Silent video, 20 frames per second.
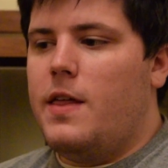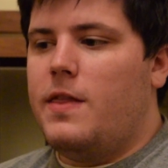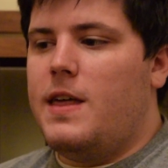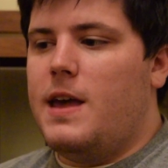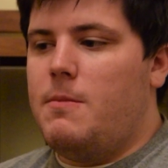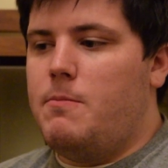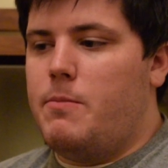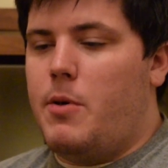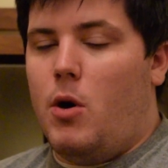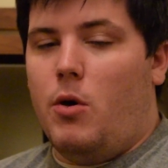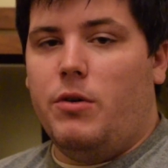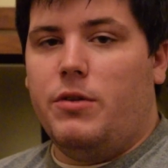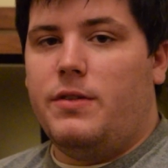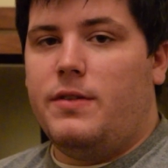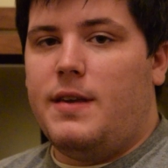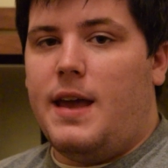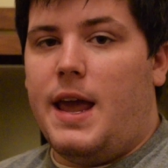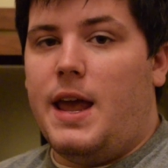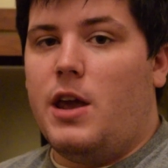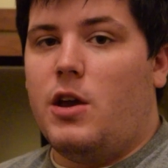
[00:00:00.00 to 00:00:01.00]
they
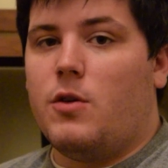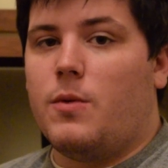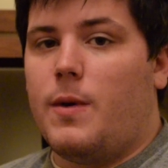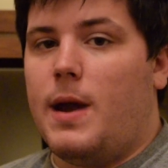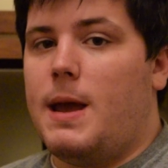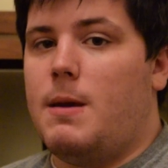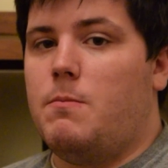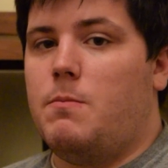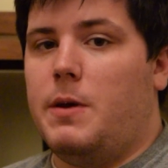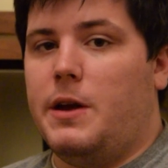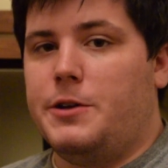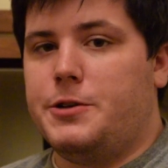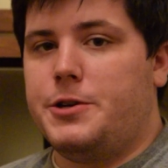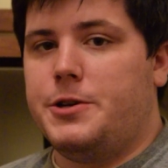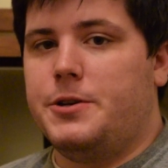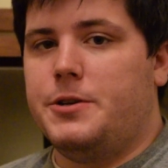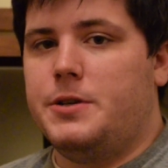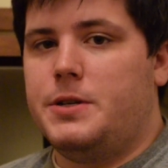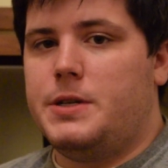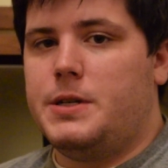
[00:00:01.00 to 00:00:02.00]
both take great
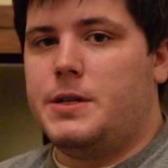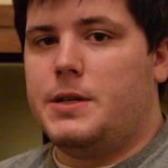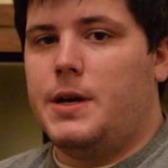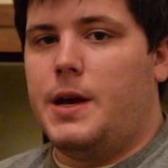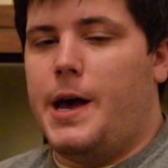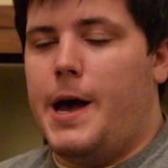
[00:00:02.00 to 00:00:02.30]
pictures.